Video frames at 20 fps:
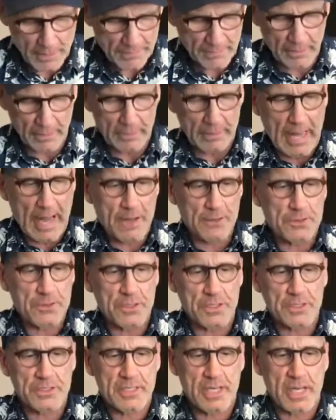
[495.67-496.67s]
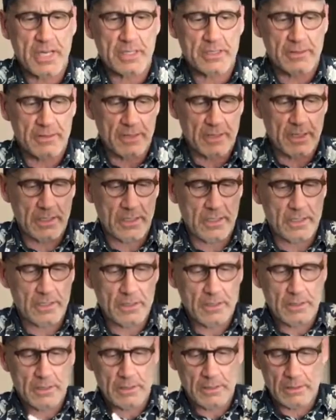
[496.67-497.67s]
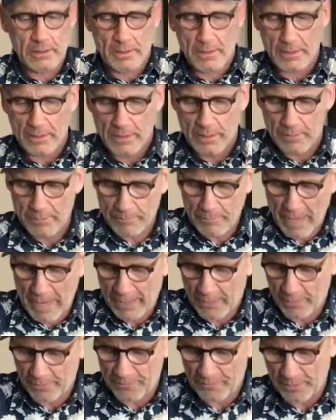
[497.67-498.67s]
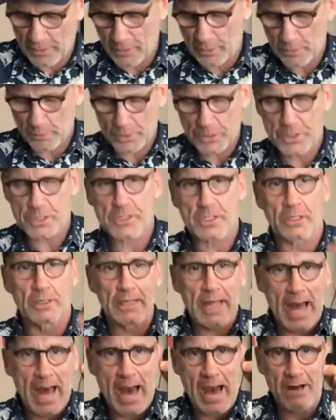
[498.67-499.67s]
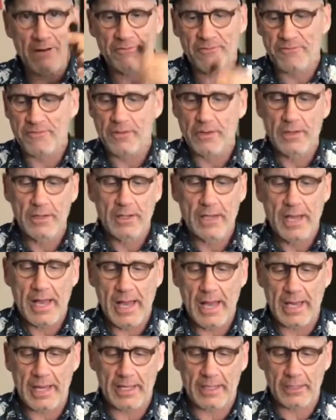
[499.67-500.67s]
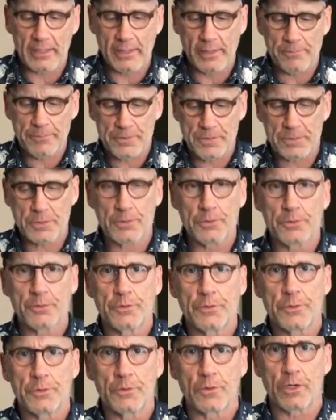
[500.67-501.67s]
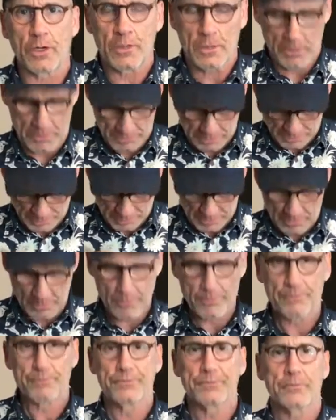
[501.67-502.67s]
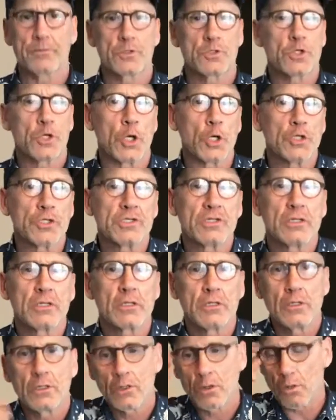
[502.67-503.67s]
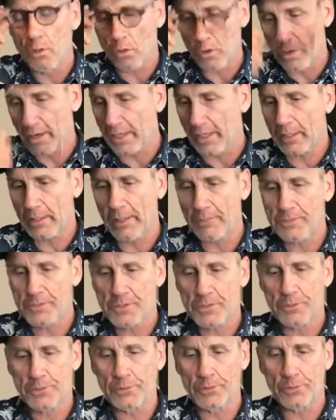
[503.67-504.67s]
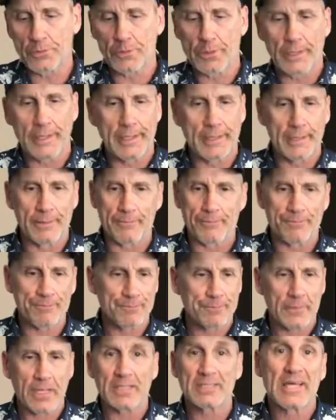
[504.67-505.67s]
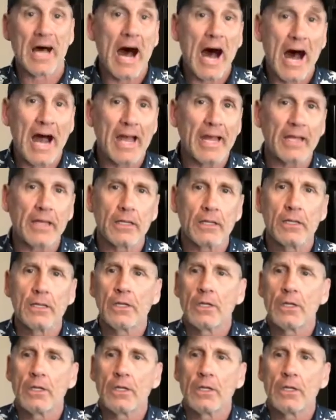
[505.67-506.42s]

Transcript: that allows you to take the microphone, which is a lav, and it clips to your shirt, or it clips to a tie.